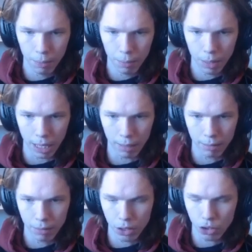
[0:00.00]
Yeah,
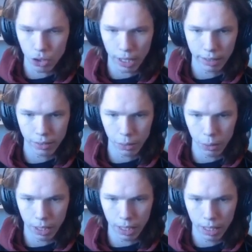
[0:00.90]
just trying
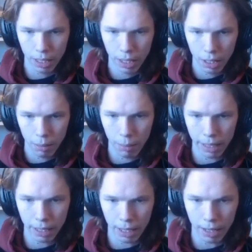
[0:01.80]
to
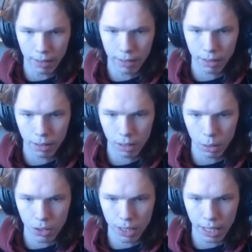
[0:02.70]
make it as
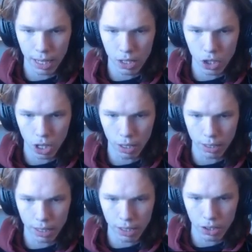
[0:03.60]
close to the edge on
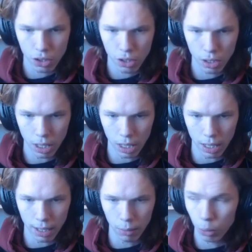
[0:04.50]
these
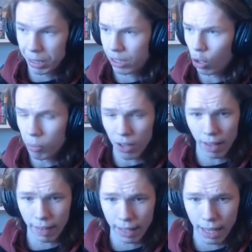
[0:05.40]
Rubik's Cubes
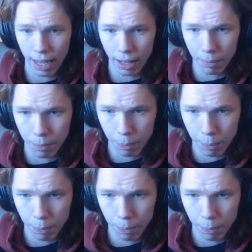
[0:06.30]
as I can.